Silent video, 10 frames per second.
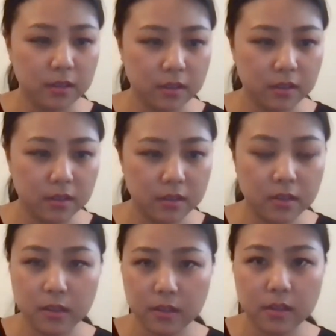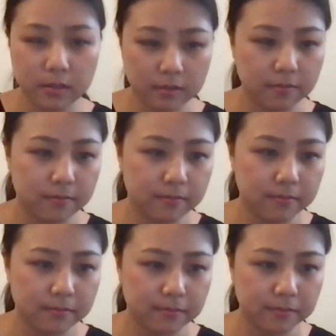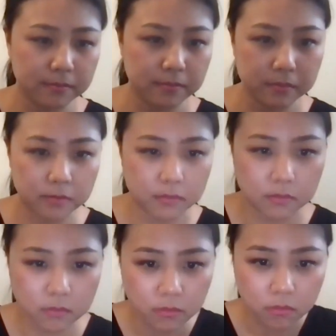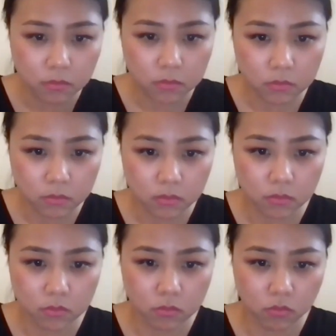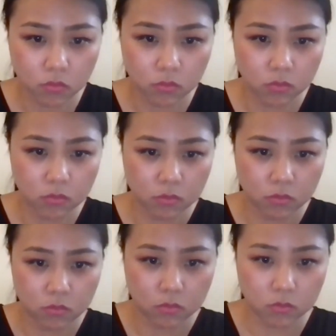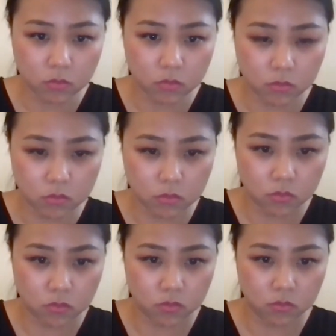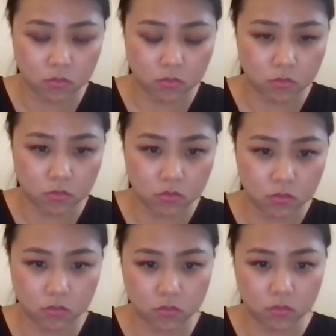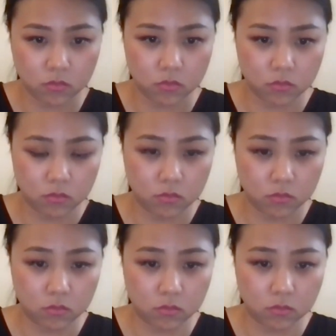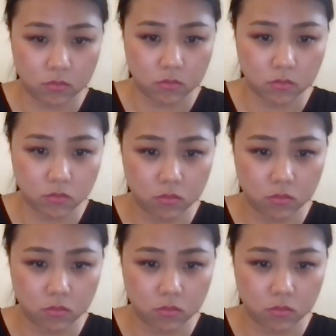(silence)